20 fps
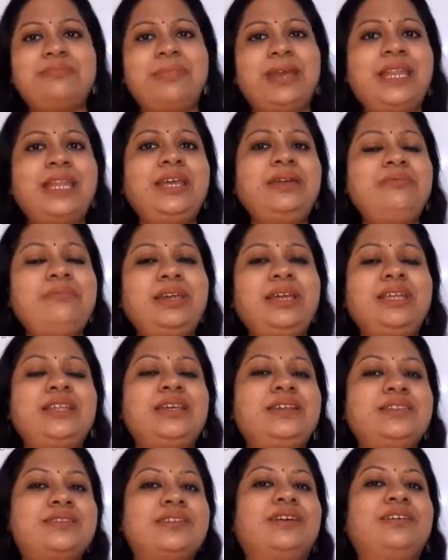Many
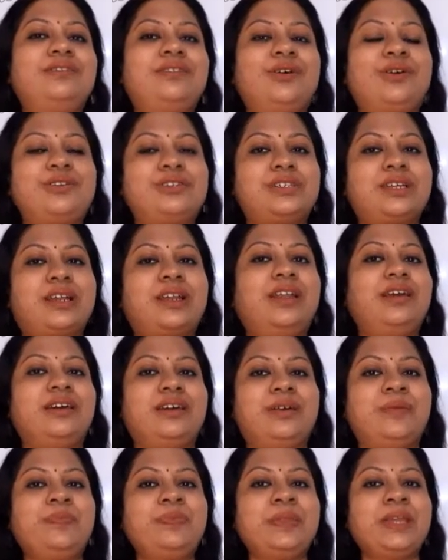meanings are not
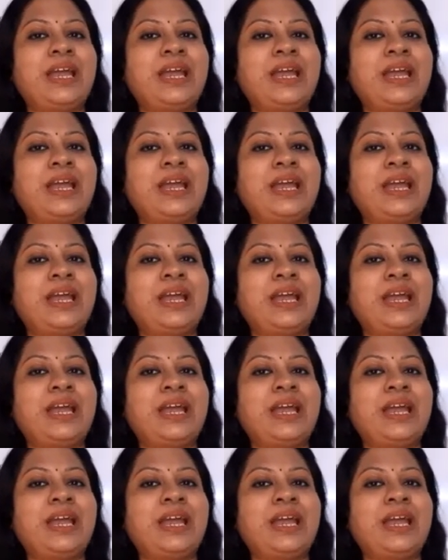clear,